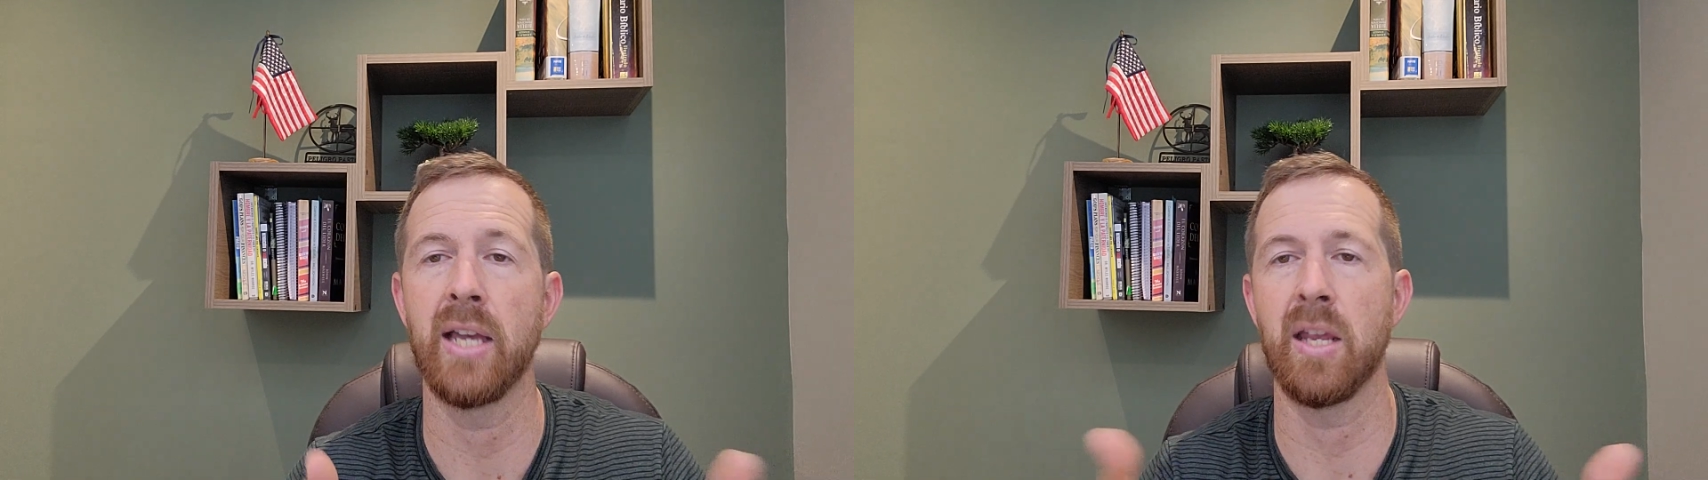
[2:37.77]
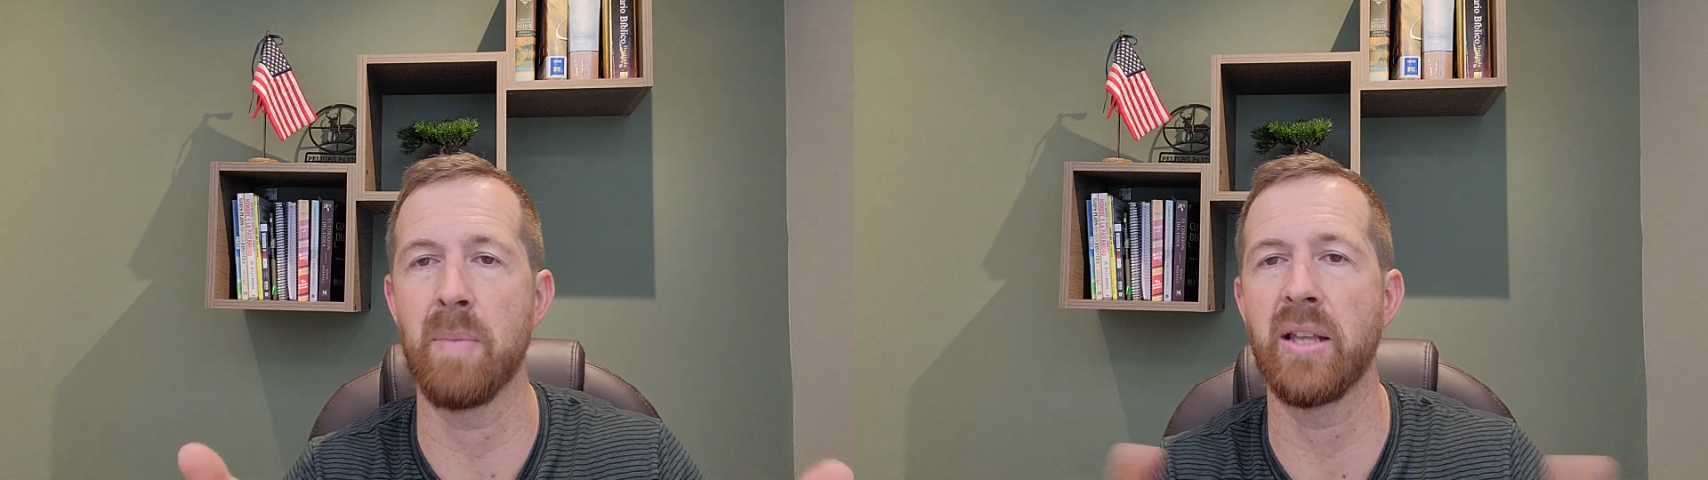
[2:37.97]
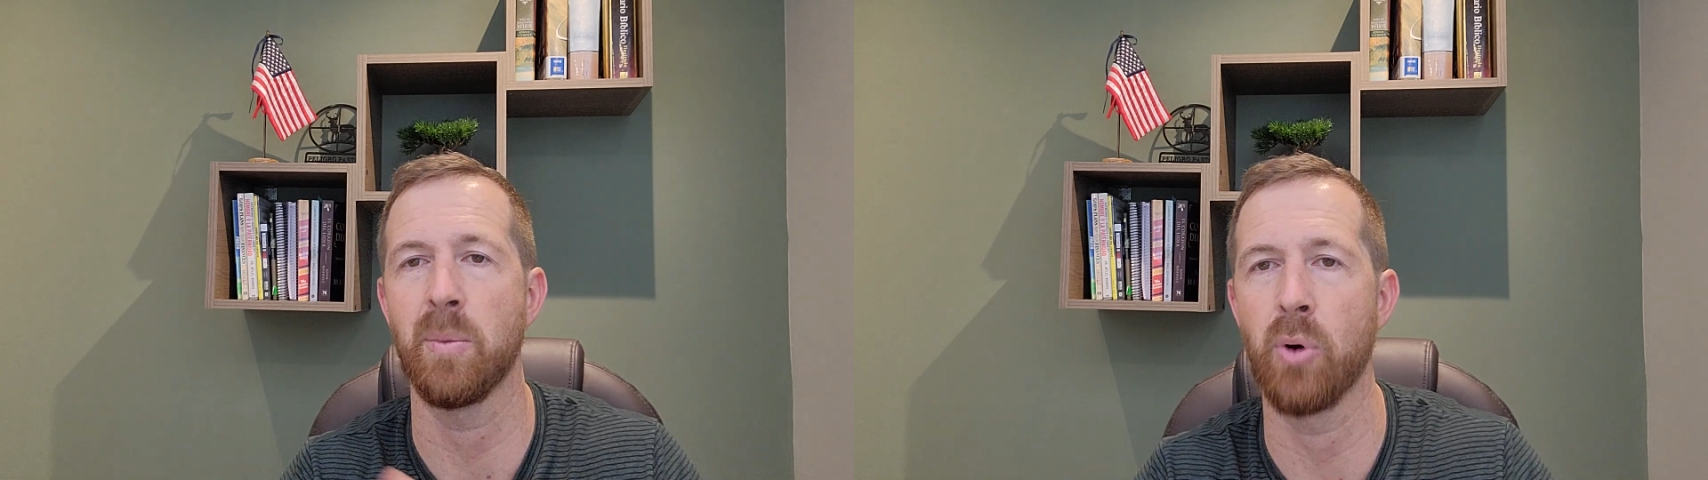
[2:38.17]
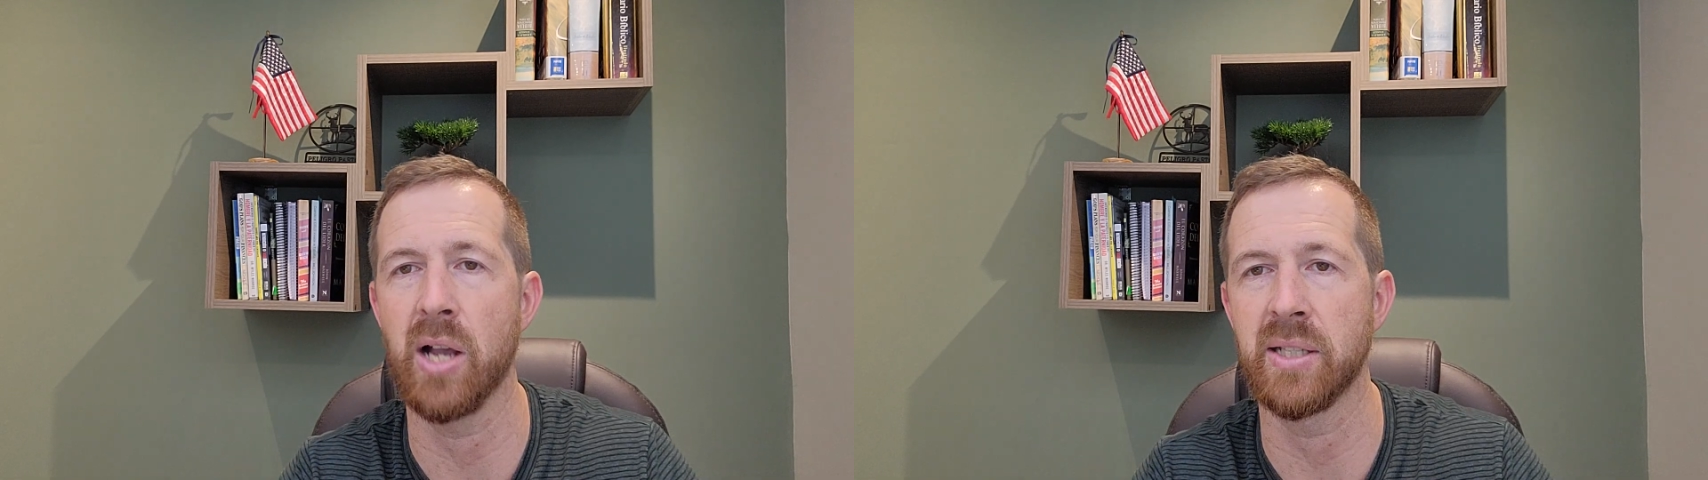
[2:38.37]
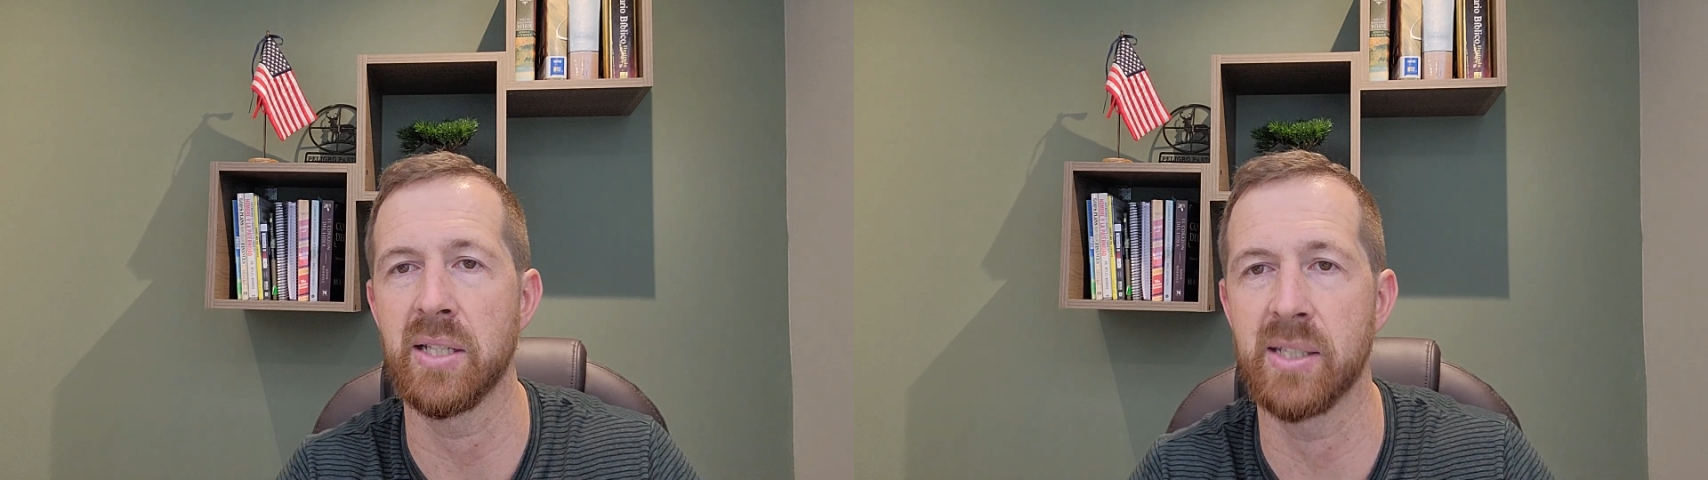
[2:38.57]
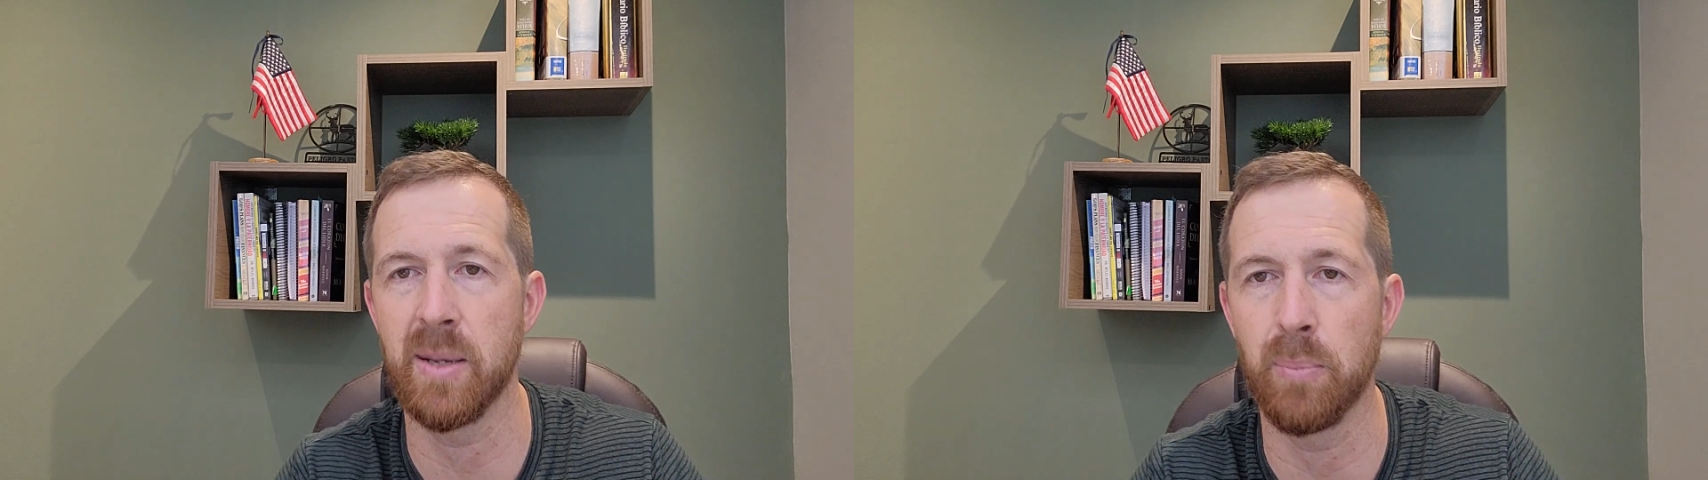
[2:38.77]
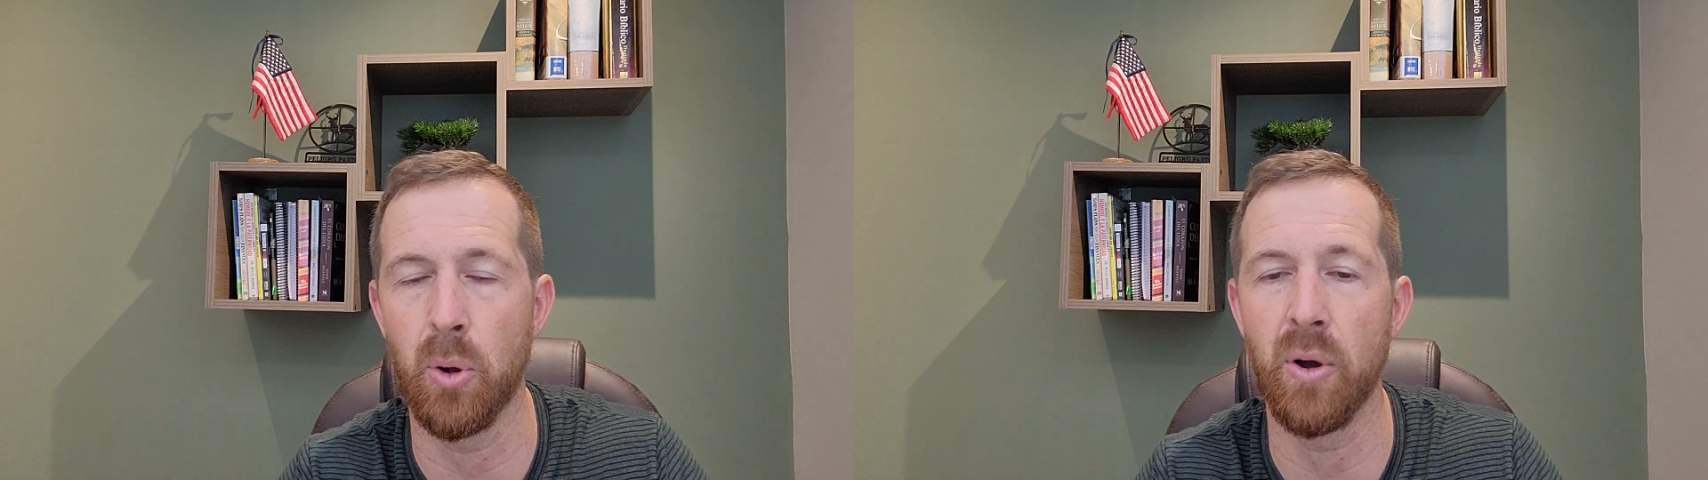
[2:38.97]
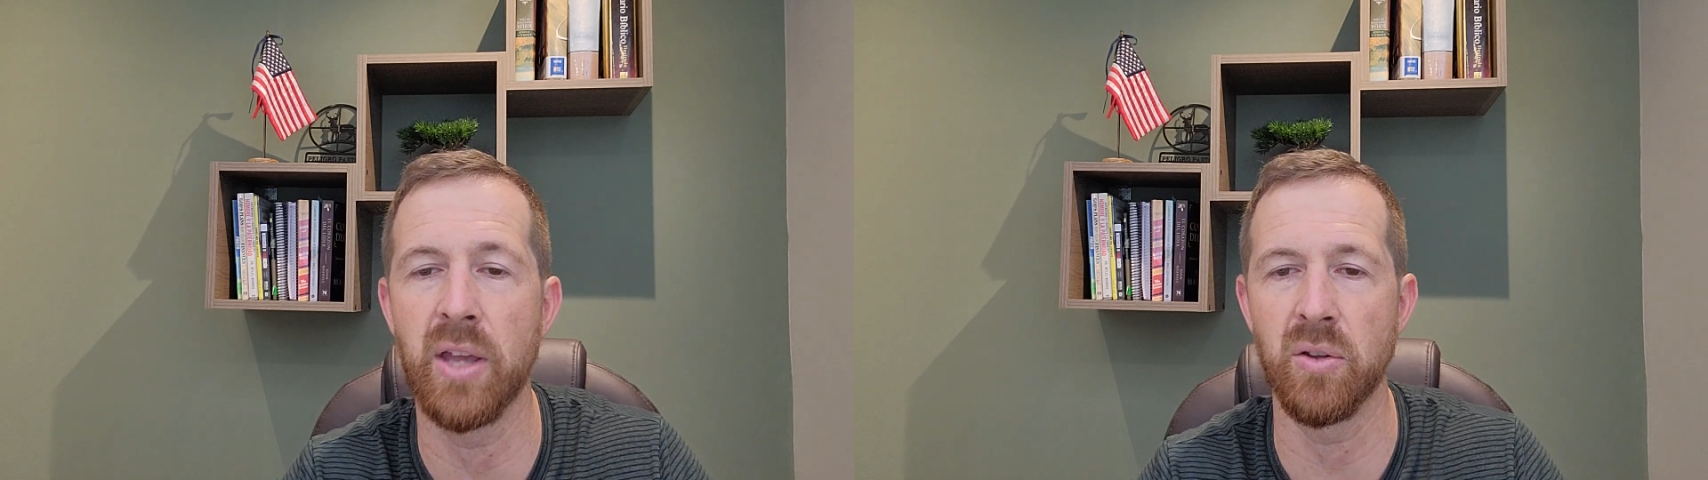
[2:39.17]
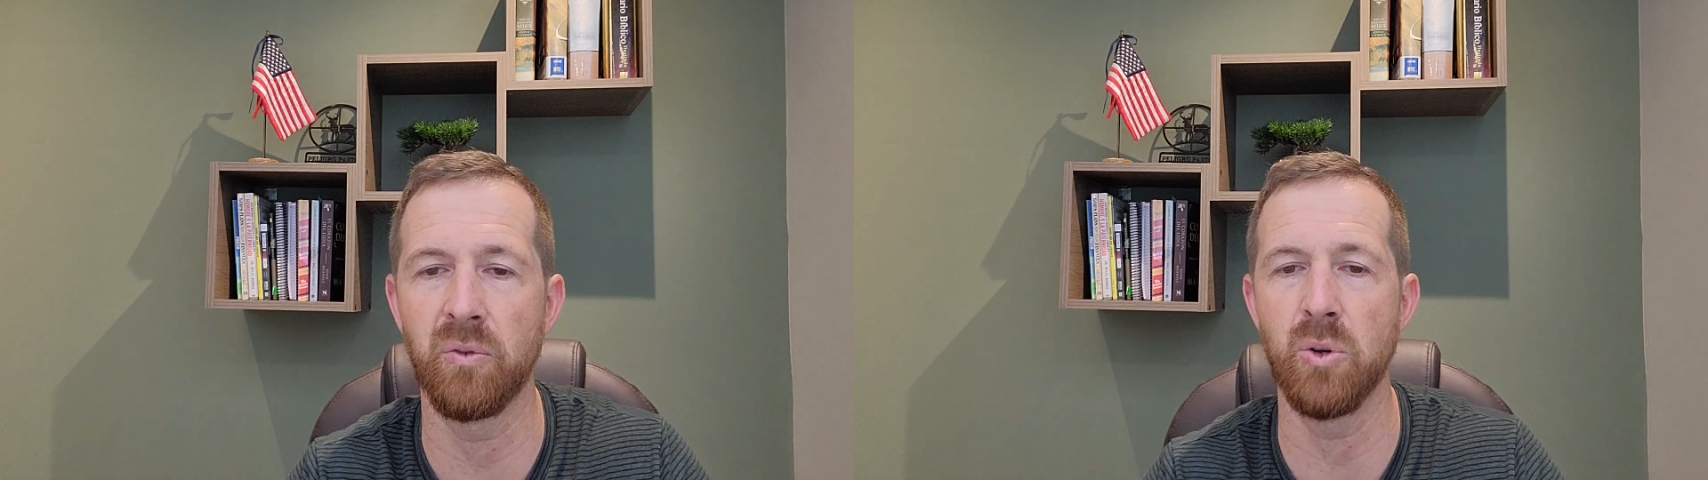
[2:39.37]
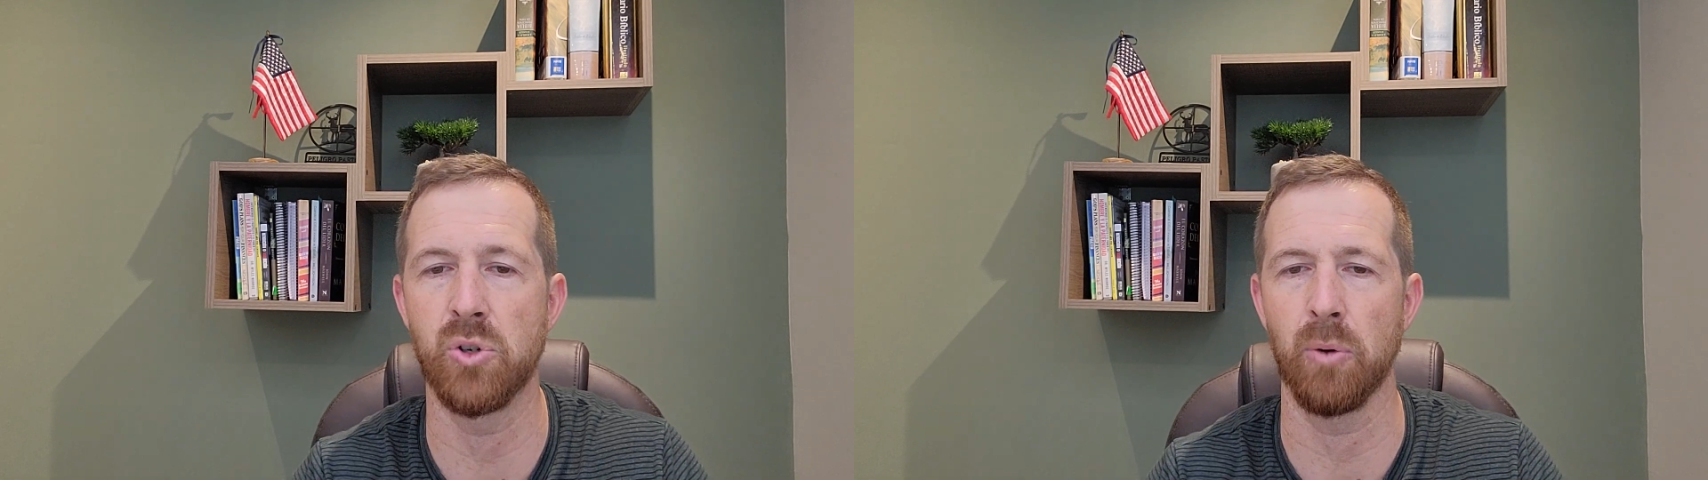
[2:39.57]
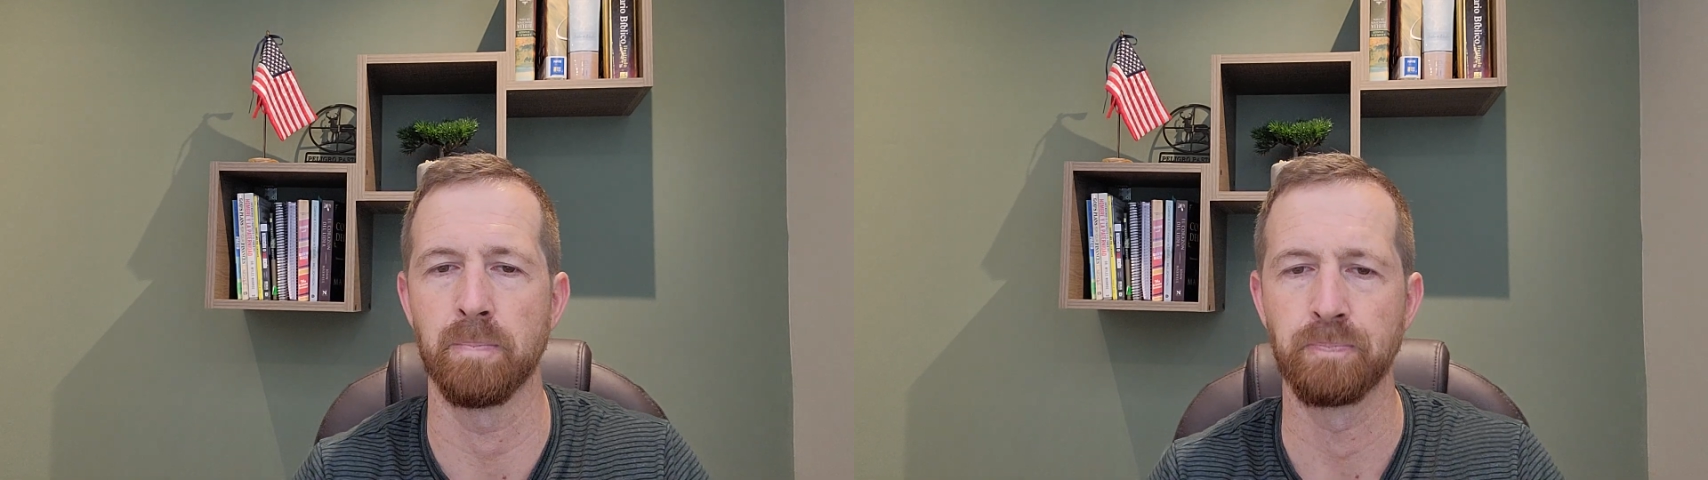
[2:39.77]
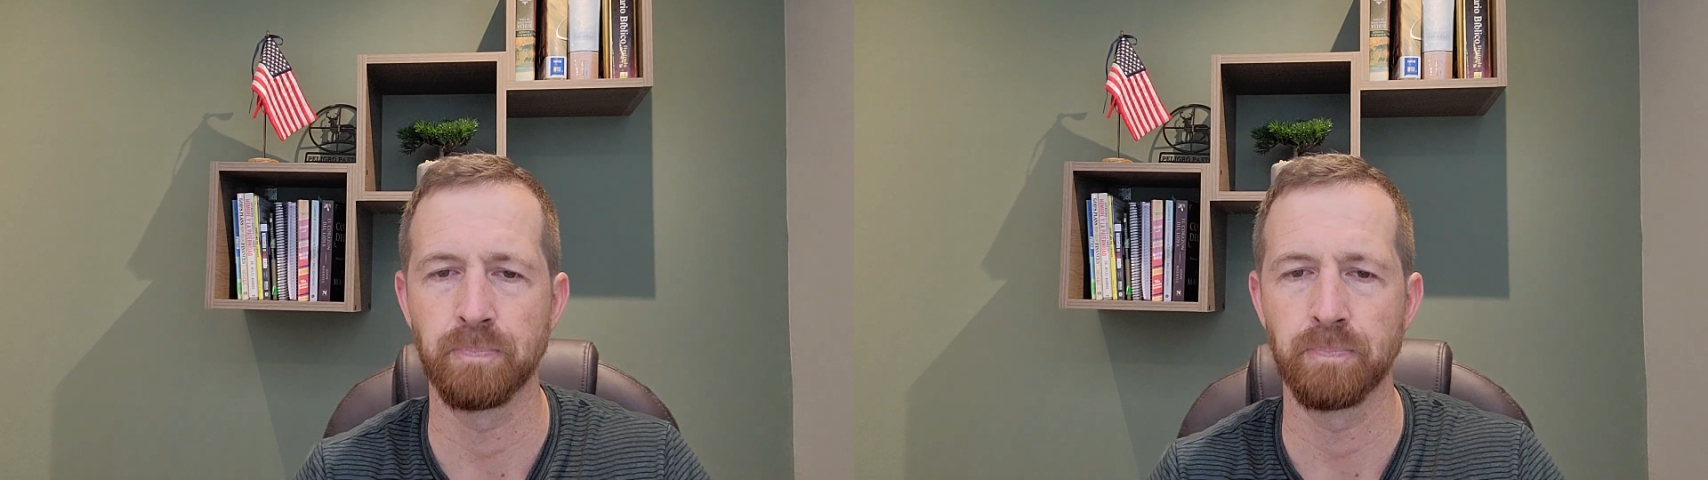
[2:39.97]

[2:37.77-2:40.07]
it can make the process simple in the future.